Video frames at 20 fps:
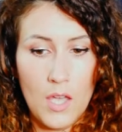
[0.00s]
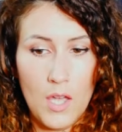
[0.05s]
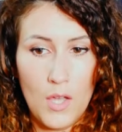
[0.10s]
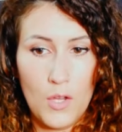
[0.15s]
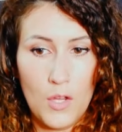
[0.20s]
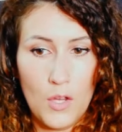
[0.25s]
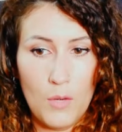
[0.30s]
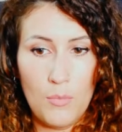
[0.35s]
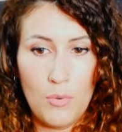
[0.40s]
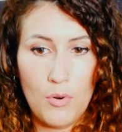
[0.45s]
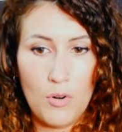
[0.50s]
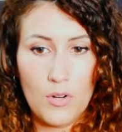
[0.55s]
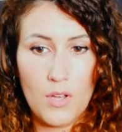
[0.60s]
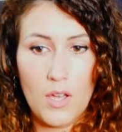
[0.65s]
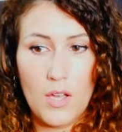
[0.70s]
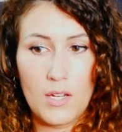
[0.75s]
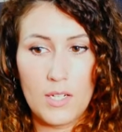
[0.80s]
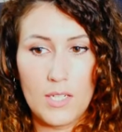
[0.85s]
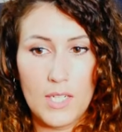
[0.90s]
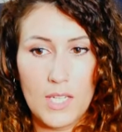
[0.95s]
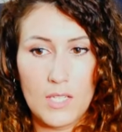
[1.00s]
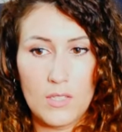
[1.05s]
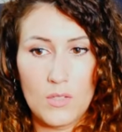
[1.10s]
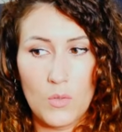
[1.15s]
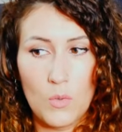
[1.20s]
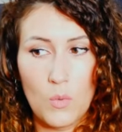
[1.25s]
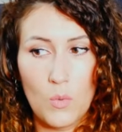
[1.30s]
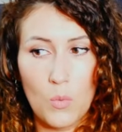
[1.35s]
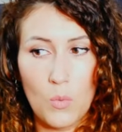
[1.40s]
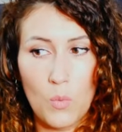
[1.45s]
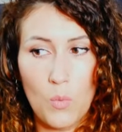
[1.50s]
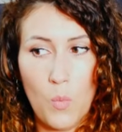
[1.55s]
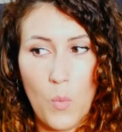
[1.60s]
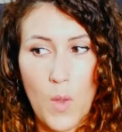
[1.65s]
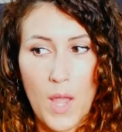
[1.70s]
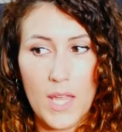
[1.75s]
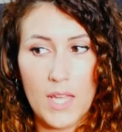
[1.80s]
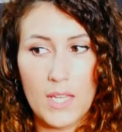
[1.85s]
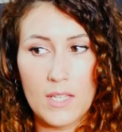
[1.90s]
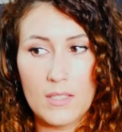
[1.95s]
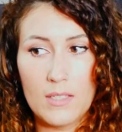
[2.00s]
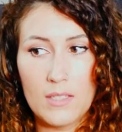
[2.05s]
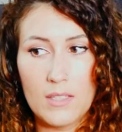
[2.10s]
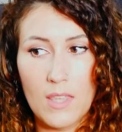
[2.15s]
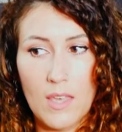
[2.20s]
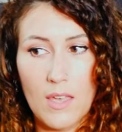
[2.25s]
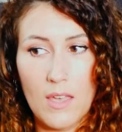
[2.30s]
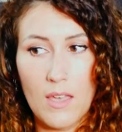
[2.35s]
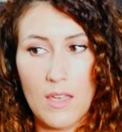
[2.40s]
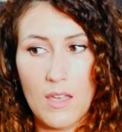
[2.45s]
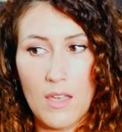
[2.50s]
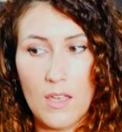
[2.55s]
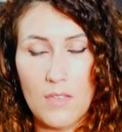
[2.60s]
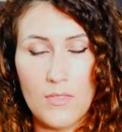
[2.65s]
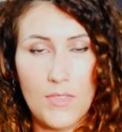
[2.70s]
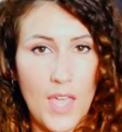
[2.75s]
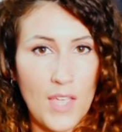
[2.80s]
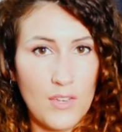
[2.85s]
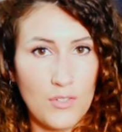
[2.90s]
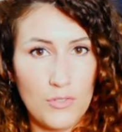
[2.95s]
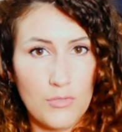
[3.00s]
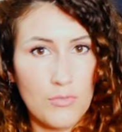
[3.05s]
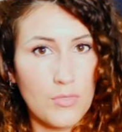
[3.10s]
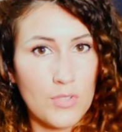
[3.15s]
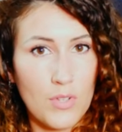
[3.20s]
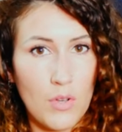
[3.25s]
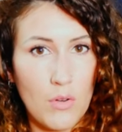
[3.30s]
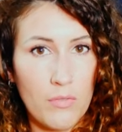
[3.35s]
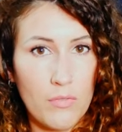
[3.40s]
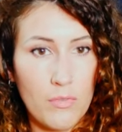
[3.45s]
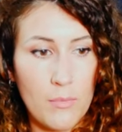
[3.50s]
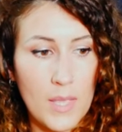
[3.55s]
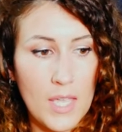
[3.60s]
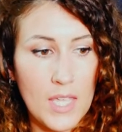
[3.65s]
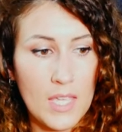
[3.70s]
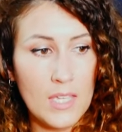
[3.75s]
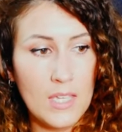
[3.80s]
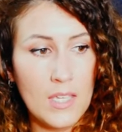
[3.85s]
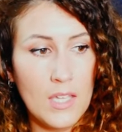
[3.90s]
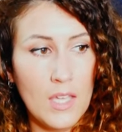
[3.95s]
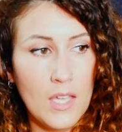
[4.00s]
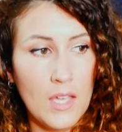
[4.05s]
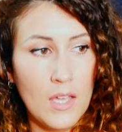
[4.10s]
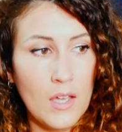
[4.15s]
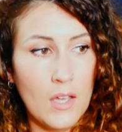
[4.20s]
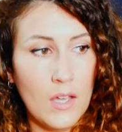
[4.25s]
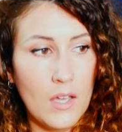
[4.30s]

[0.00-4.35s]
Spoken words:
a good product isn't always the end result for me.